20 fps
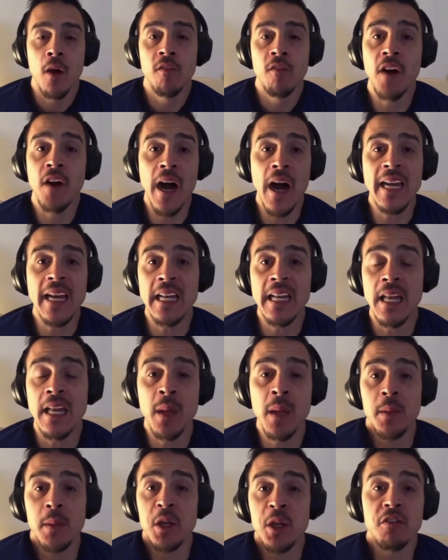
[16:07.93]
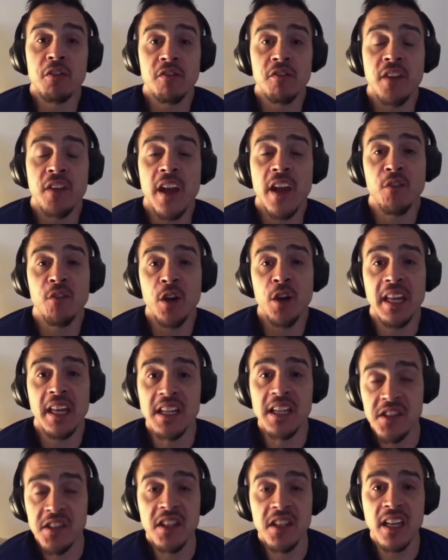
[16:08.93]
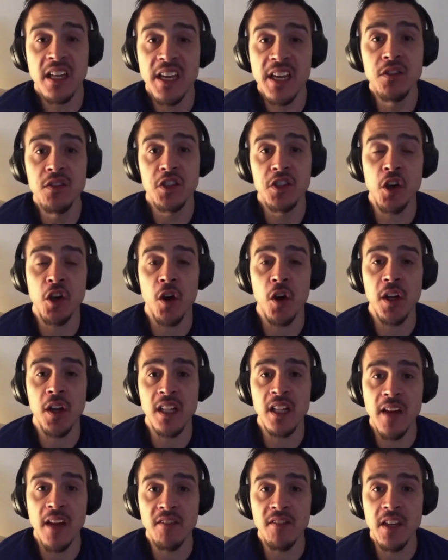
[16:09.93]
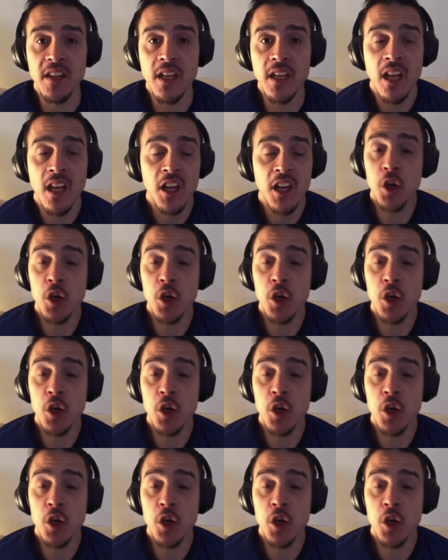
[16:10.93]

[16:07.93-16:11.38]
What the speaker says: fine, maybe your favorite isn't in the starting 11.